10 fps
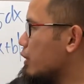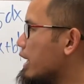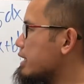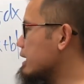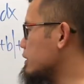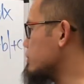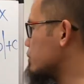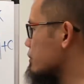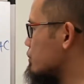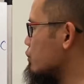ahead and
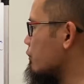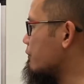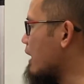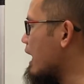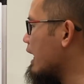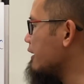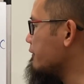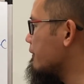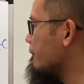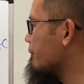just do
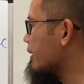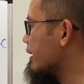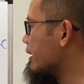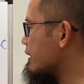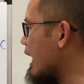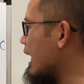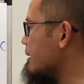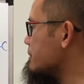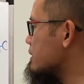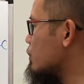5
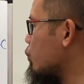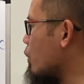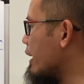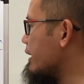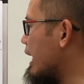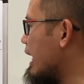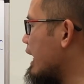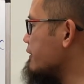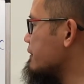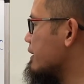times 1
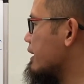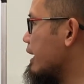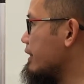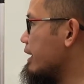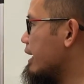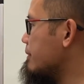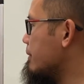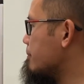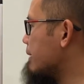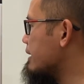half and then
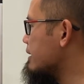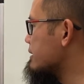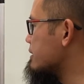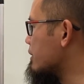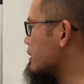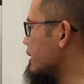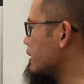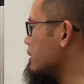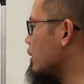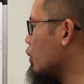minus
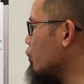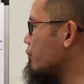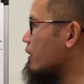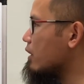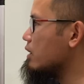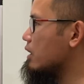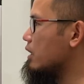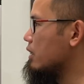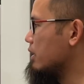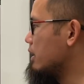13 over
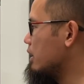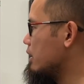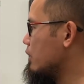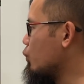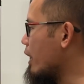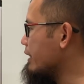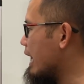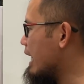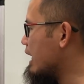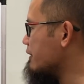1
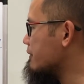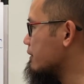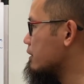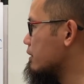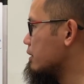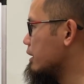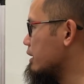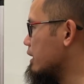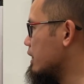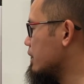half and
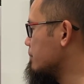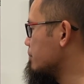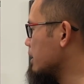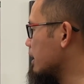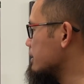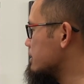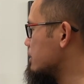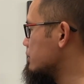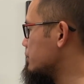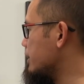then plus
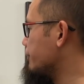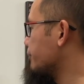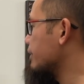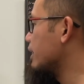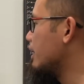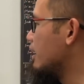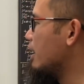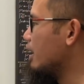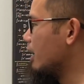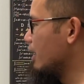3.
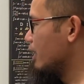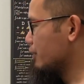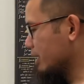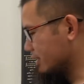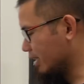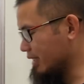All right, I